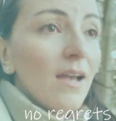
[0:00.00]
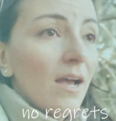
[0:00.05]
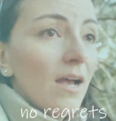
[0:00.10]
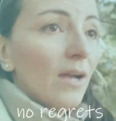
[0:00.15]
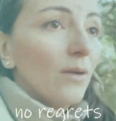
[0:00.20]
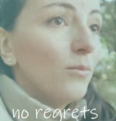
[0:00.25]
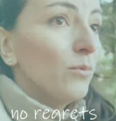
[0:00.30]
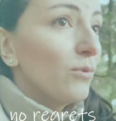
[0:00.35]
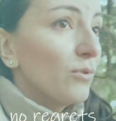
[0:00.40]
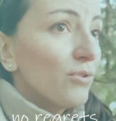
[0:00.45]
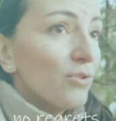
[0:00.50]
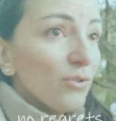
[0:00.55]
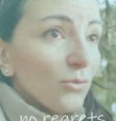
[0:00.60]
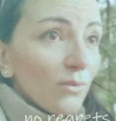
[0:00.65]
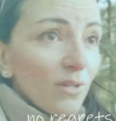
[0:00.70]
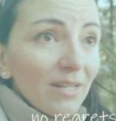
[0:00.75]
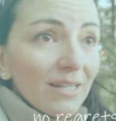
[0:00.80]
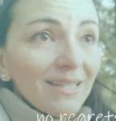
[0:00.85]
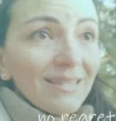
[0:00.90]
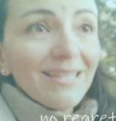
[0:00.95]
I would
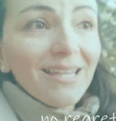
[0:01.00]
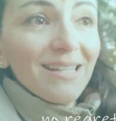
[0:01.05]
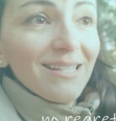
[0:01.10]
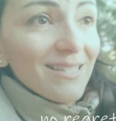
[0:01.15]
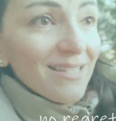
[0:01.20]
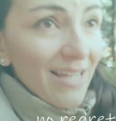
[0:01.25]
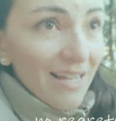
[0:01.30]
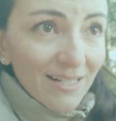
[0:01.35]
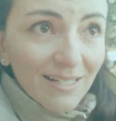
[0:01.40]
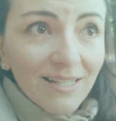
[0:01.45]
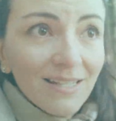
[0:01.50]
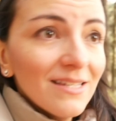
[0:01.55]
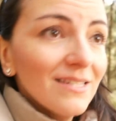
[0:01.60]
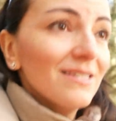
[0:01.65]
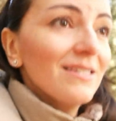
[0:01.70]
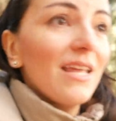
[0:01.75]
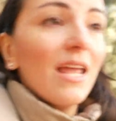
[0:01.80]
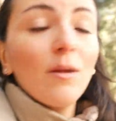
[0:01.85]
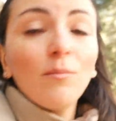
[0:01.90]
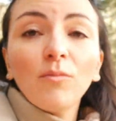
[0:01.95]
do it exactly the
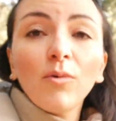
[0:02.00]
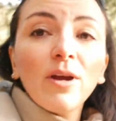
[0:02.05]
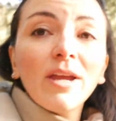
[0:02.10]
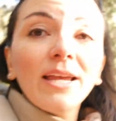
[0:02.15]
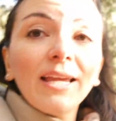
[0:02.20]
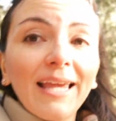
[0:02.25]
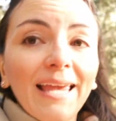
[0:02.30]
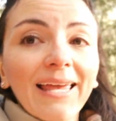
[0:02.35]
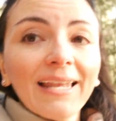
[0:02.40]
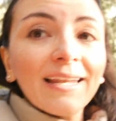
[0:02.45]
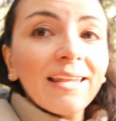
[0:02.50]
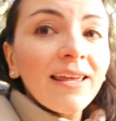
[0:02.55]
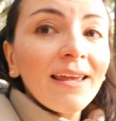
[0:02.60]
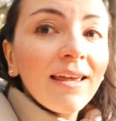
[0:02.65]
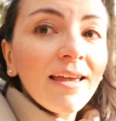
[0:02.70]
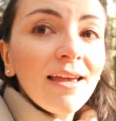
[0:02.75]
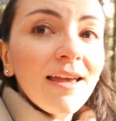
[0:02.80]
same way again,